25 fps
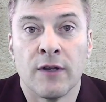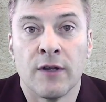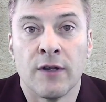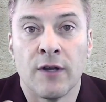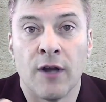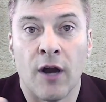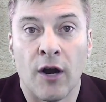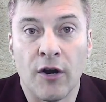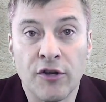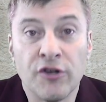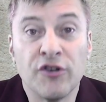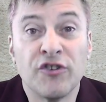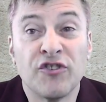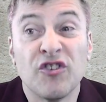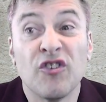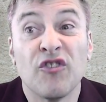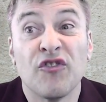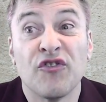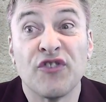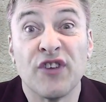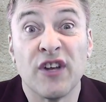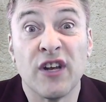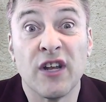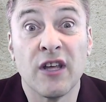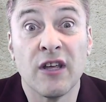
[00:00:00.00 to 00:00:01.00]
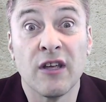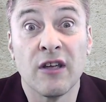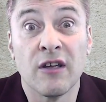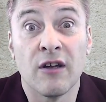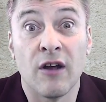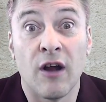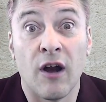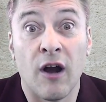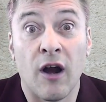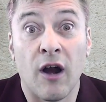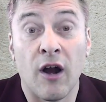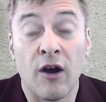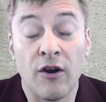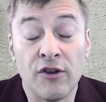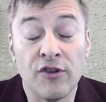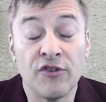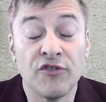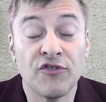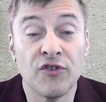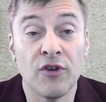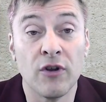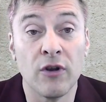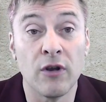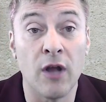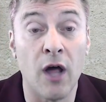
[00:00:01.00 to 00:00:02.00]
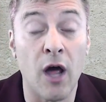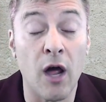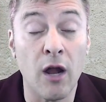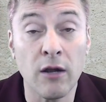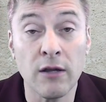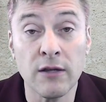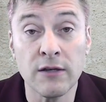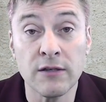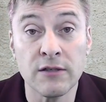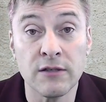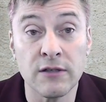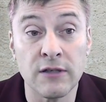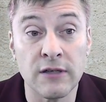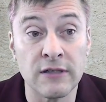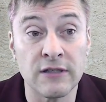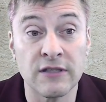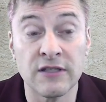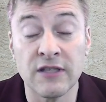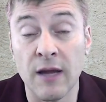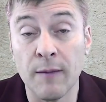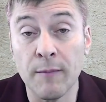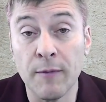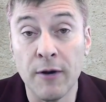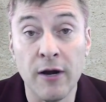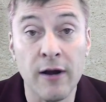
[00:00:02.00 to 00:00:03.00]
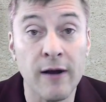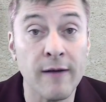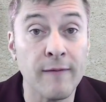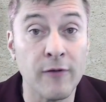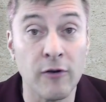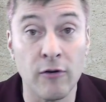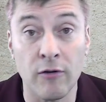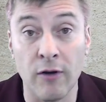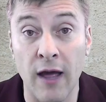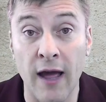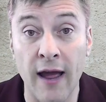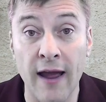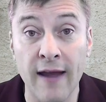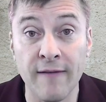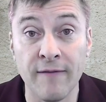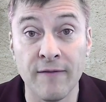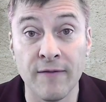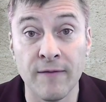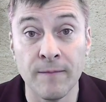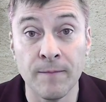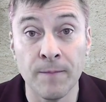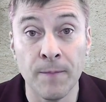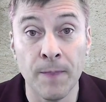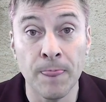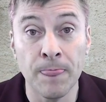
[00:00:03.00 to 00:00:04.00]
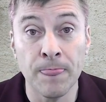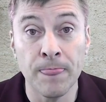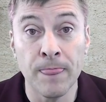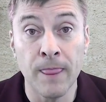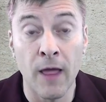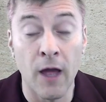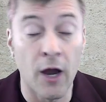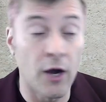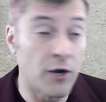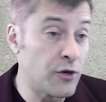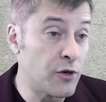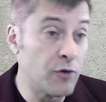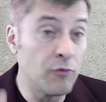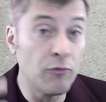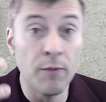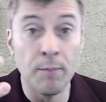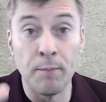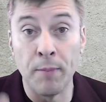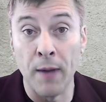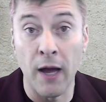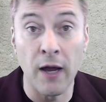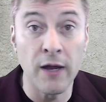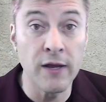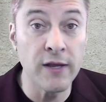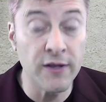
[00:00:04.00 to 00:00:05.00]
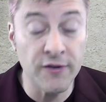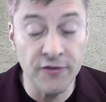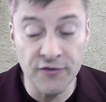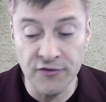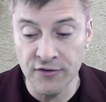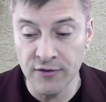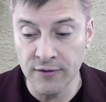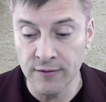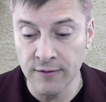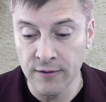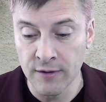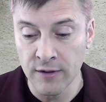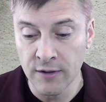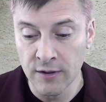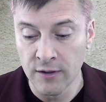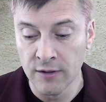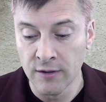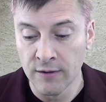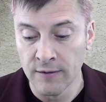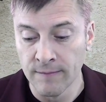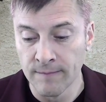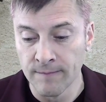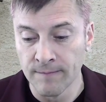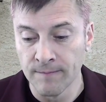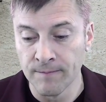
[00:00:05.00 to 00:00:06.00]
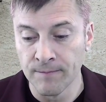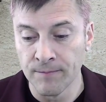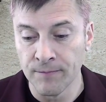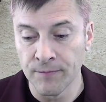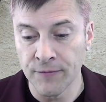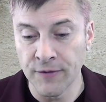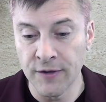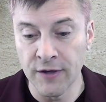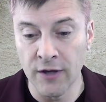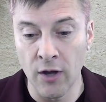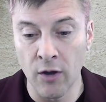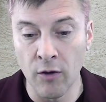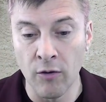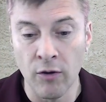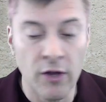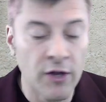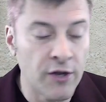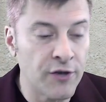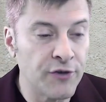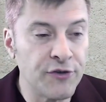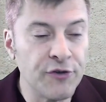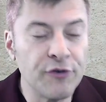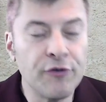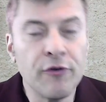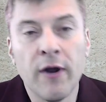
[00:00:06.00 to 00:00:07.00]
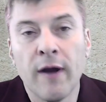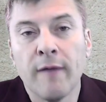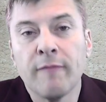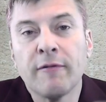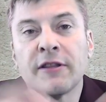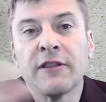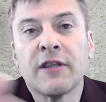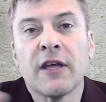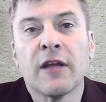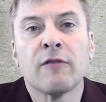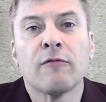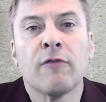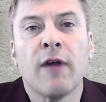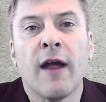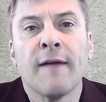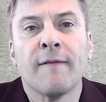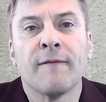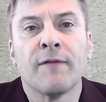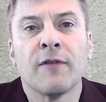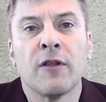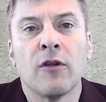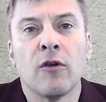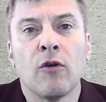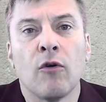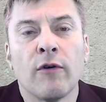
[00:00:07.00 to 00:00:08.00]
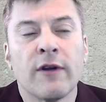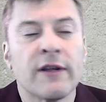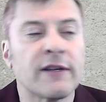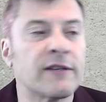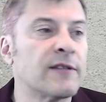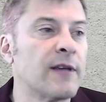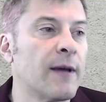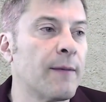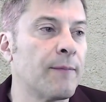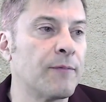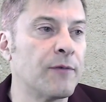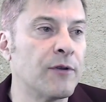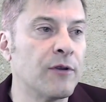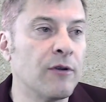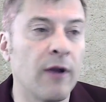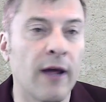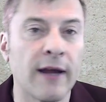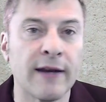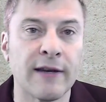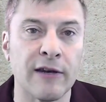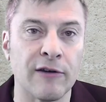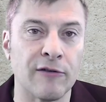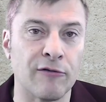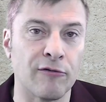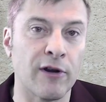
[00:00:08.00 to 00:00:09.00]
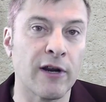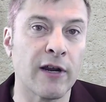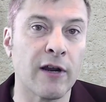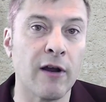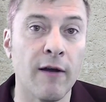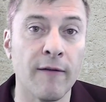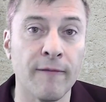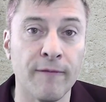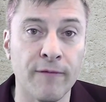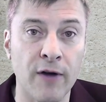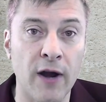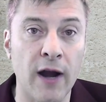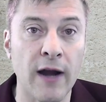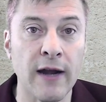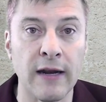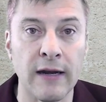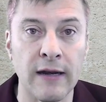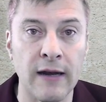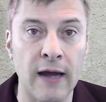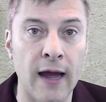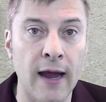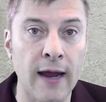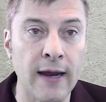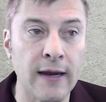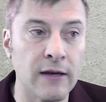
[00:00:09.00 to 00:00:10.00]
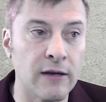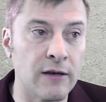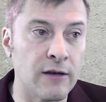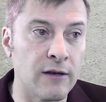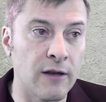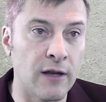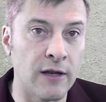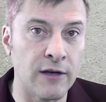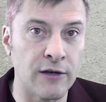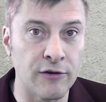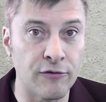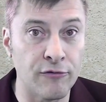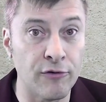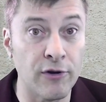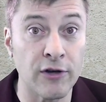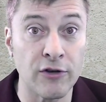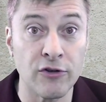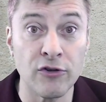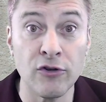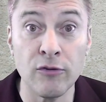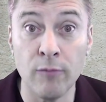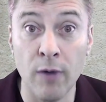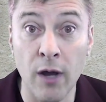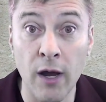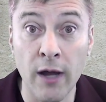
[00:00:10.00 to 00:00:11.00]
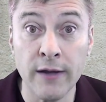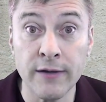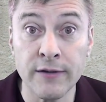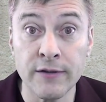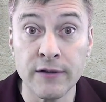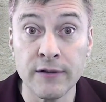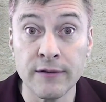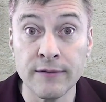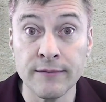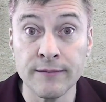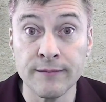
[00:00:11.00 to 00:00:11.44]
Are you still sinning? Are you still lawless in some area of your life? Are you rebellious? You know, do you do everything right for the Lord except you like to drink on Friday night and you drink too much?